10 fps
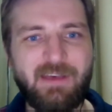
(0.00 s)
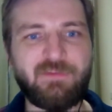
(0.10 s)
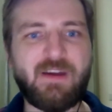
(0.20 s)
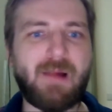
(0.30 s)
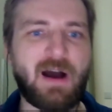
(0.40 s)

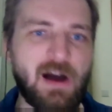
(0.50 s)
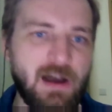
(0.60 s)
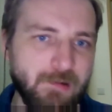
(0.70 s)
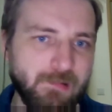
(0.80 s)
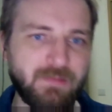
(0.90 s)
There
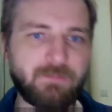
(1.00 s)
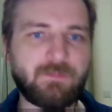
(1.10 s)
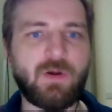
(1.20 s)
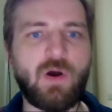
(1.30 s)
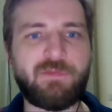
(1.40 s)
are,
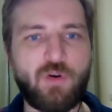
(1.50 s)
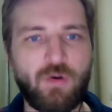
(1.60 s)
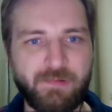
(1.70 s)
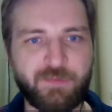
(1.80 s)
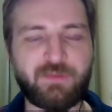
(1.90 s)
of
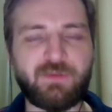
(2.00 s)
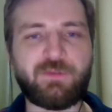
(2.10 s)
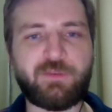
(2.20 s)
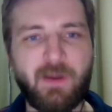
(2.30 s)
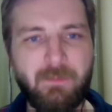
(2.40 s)
course,
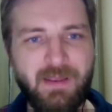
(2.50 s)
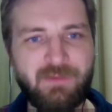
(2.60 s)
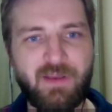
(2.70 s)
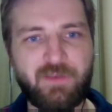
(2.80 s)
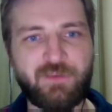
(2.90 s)
some
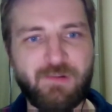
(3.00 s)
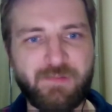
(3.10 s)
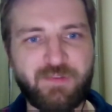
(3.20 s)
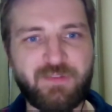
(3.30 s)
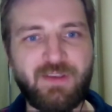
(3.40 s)

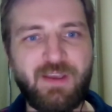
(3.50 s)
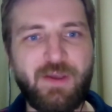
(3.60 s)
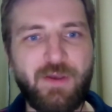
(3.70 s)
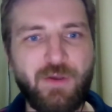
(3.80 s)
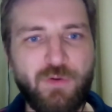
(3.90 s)
investors
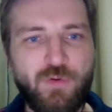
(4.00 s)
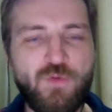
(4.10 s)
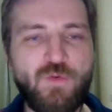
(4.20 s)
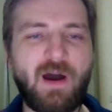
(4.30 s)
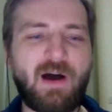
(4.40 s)

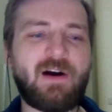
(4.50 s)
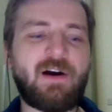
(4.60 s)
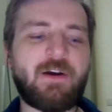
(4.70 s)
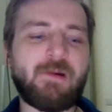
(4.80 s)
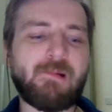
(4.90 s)
who
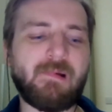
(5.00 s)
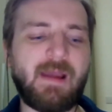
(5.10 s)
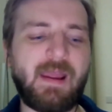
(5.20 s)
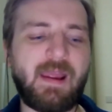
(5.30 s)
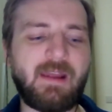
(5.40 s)

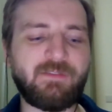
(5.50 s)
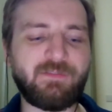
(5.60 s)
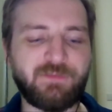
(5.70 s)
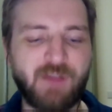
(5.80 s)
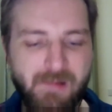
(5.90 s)
are
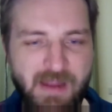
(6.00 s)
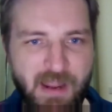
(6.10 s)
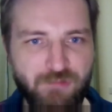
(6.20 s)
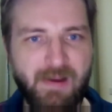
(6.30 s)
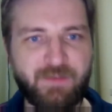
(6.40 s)
very
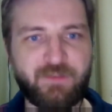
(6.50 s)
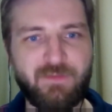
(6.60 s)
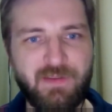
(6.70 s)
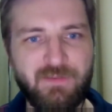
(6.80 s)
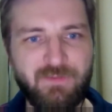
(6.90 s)

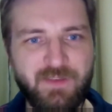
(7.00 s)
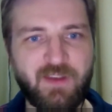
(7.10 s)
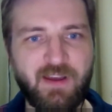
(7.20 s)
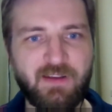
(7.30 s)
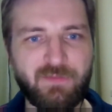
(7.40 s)
aggressive in these
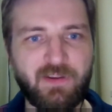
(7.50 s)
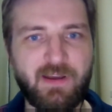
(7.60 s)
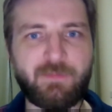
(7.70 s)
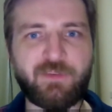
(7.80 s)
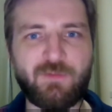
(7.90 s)
kind of
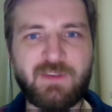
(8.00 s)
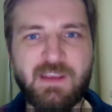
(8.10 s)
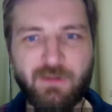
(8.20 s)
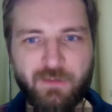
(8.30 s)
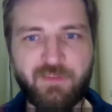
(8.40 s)
times, so
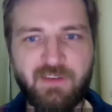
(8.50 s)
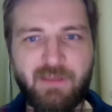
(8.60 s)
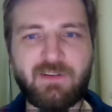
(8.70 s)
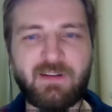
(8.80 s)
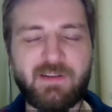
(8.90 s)
deals
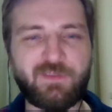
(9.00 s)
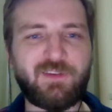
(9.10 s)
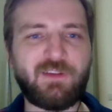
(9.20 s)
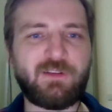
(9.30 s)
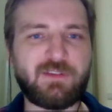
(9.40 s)
definitely
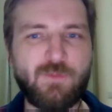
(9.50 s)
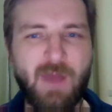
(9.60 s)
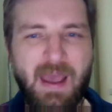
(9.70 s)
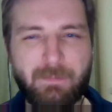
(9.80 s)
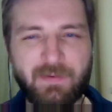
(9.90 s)
still do
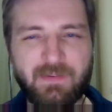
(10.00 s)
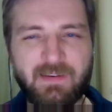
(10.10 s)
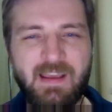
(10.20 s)
happen.